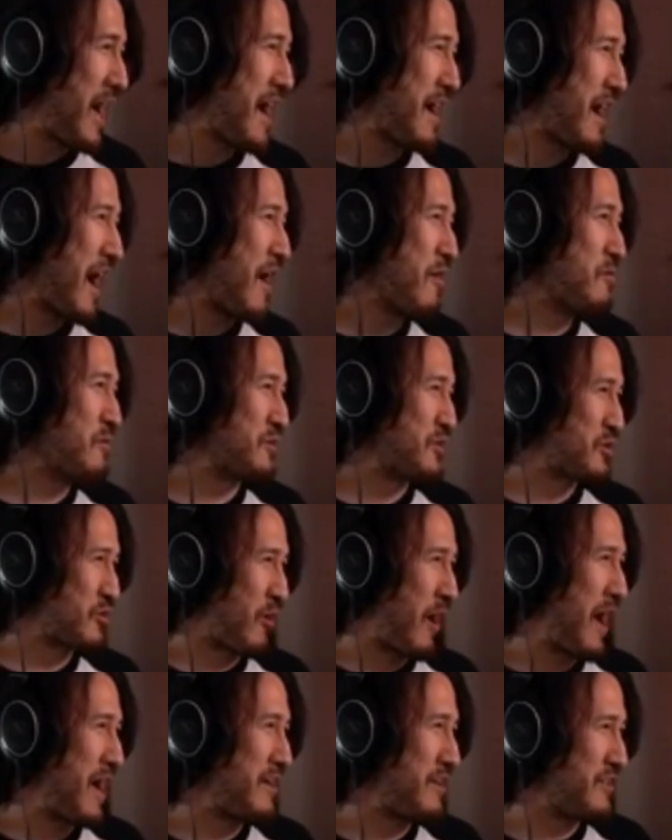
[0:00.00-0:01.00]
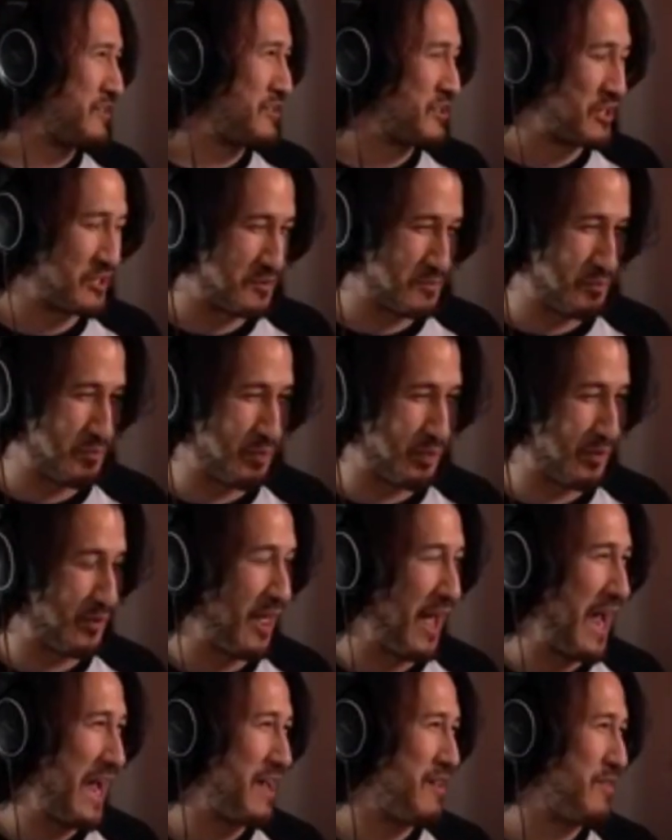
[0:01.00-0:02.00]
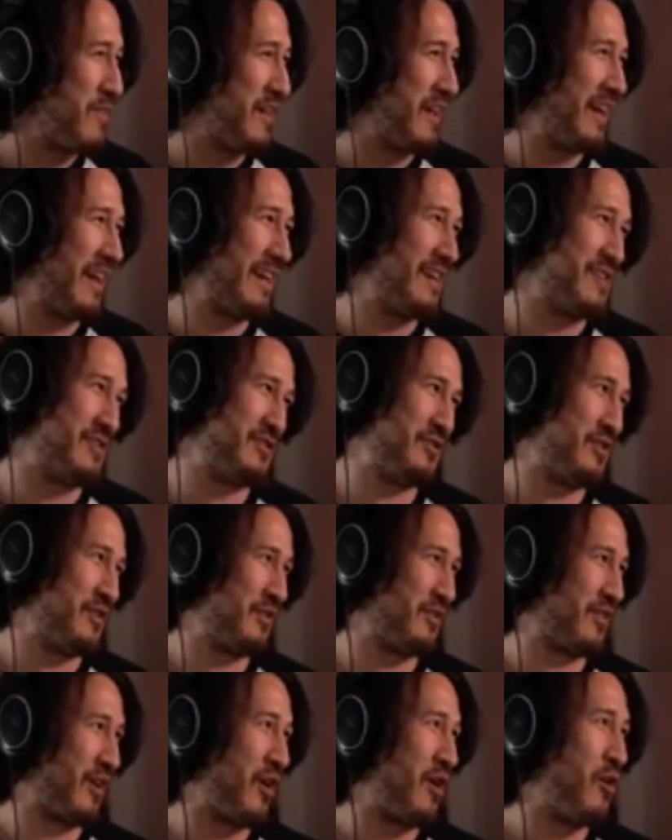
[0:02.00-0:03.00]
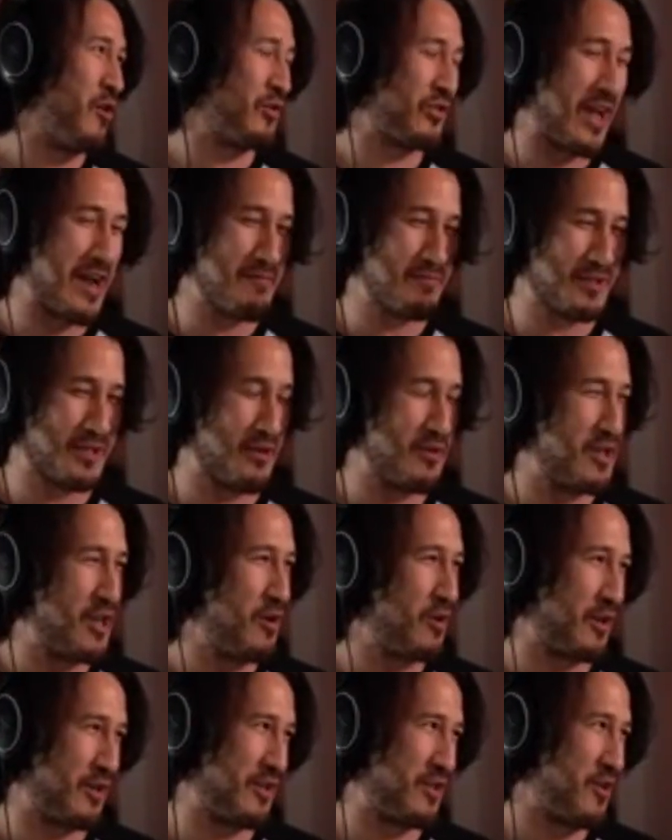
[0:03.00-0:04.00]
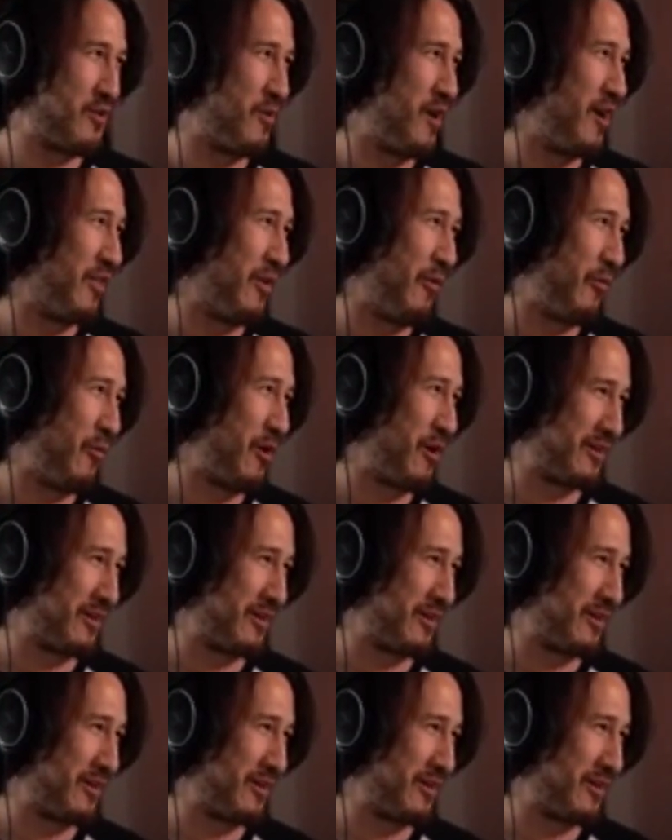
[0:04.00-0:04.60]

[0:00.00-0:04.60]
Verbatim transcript: I, I, was trying to just play the oh, innocent God. the whole time so you could do all the